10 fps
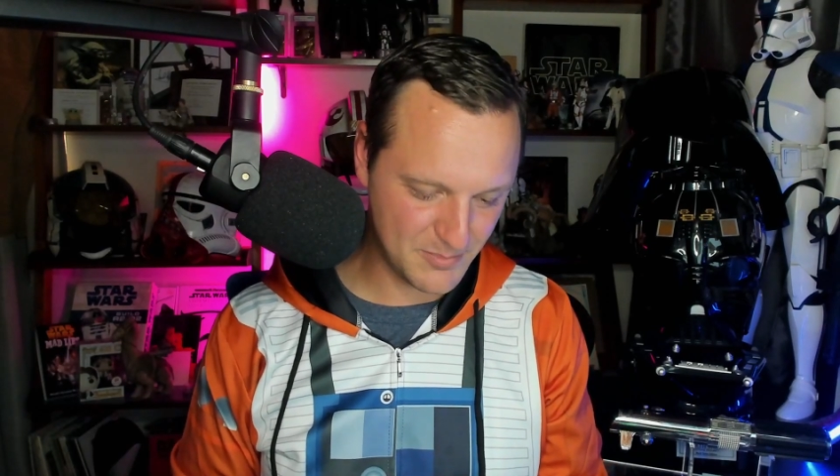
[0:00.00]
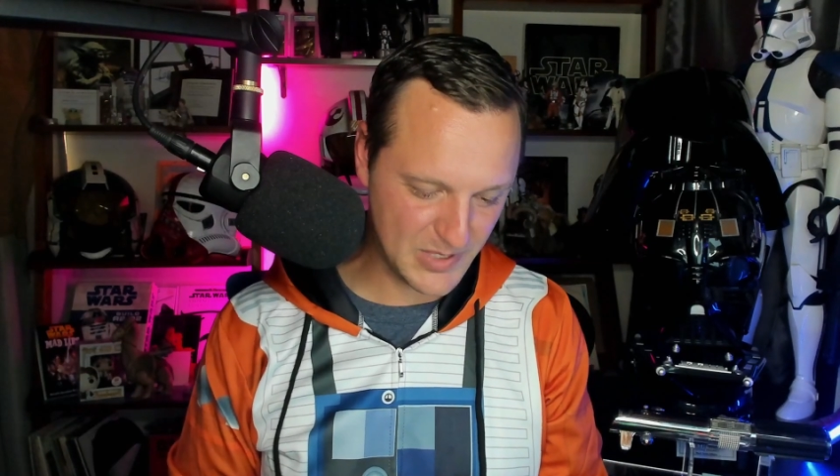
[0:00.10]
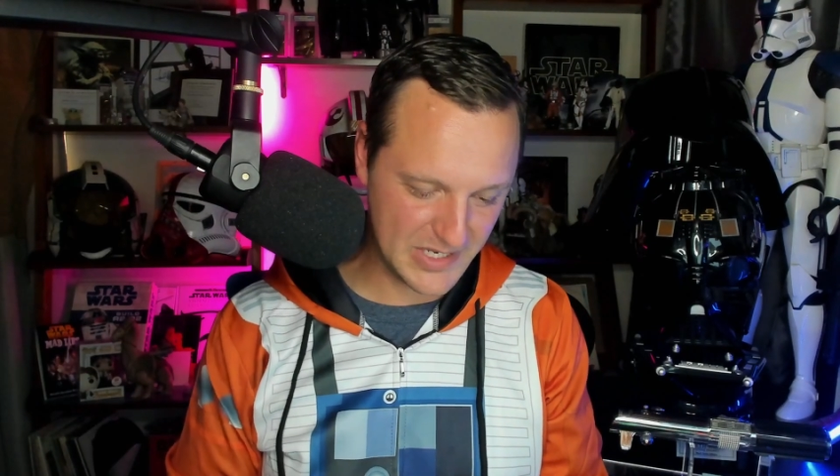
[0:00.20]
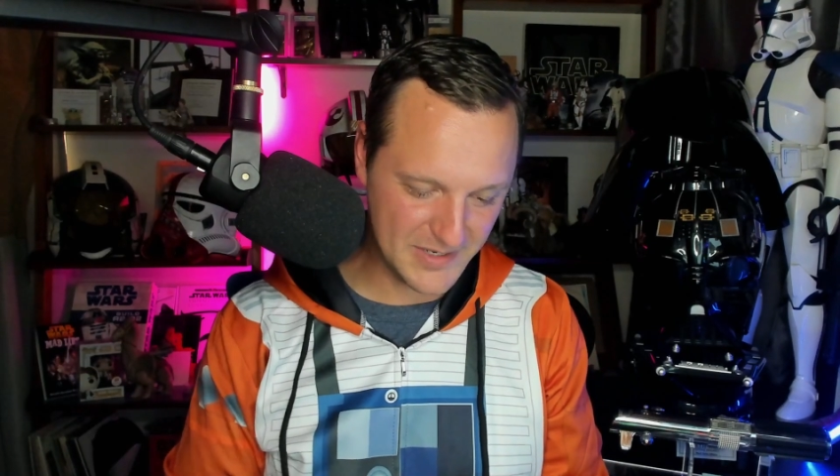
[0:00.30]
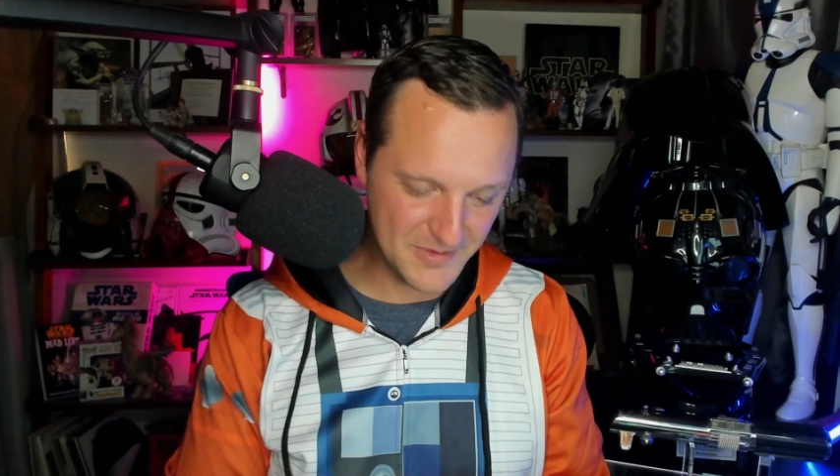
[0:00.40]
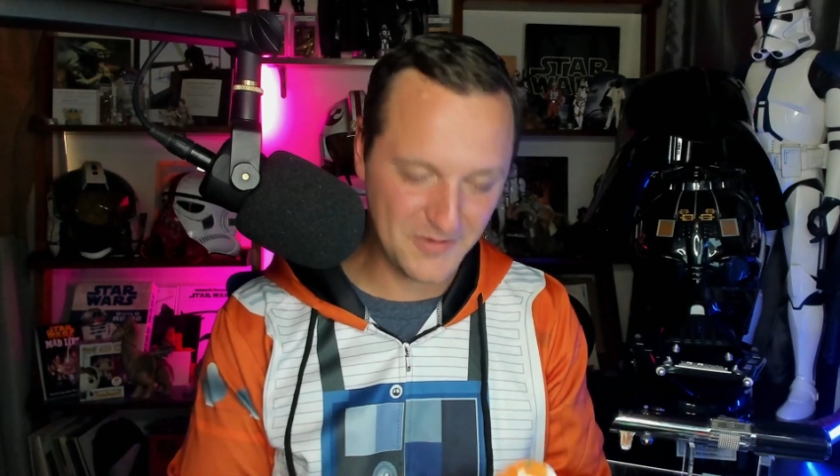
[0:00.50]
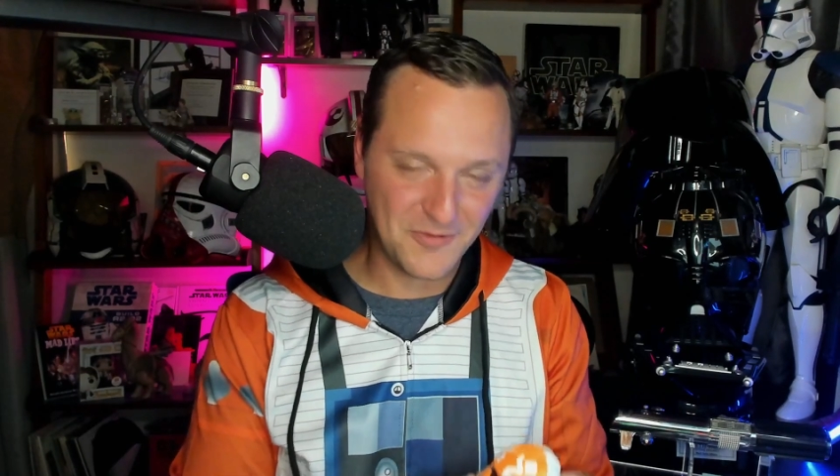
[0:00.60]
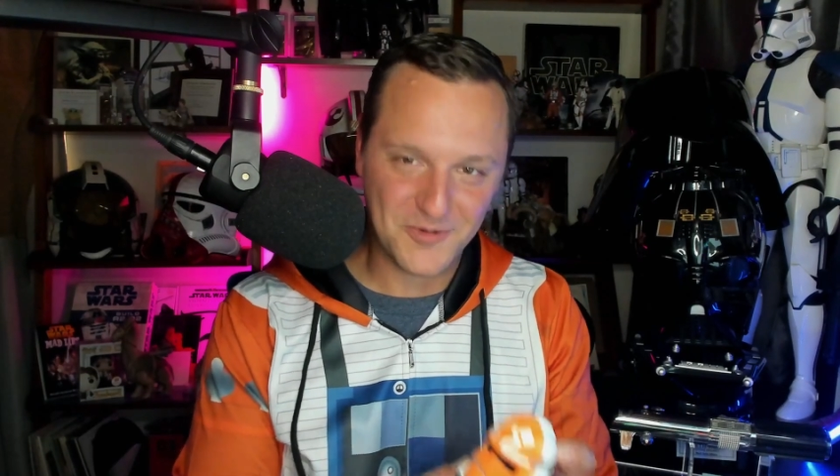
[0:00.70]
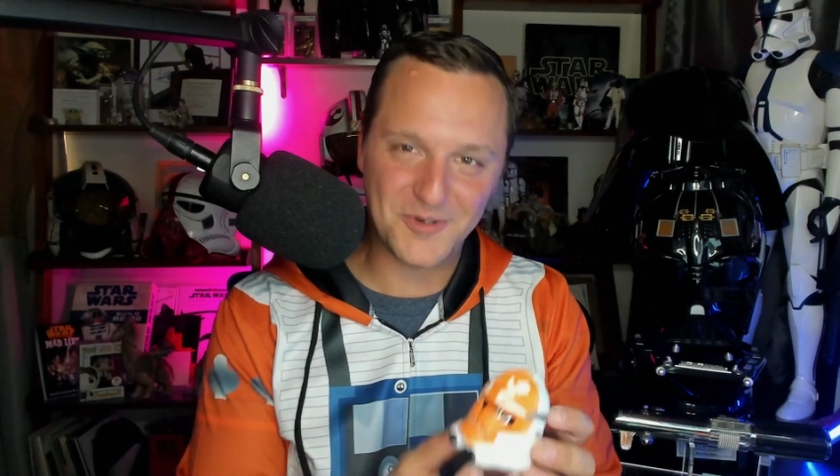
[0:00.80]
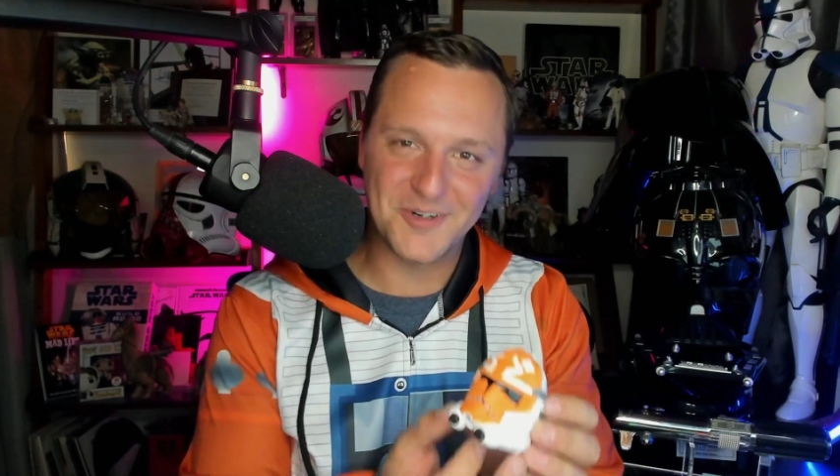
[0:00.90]

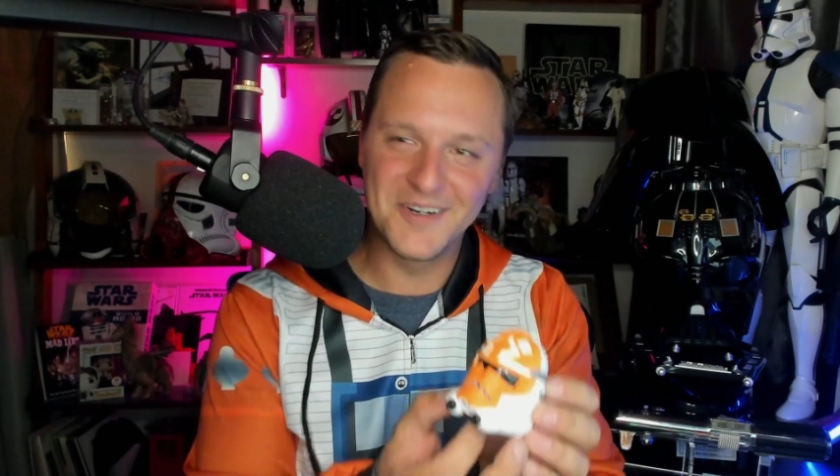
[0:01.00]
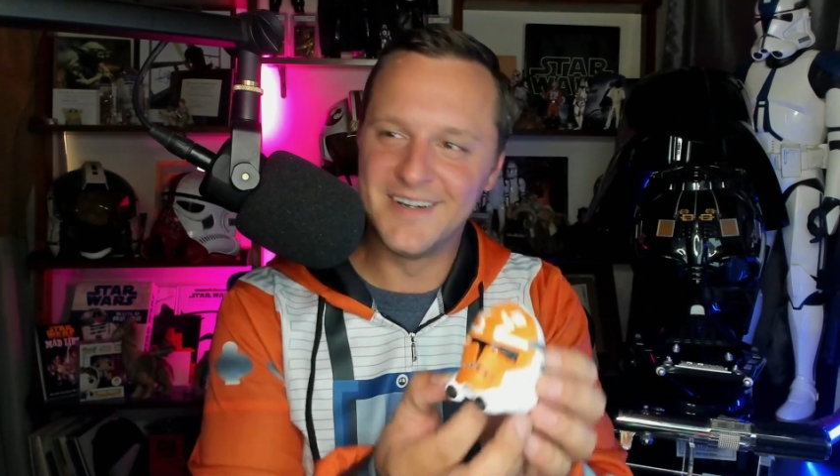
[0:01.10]
beautiful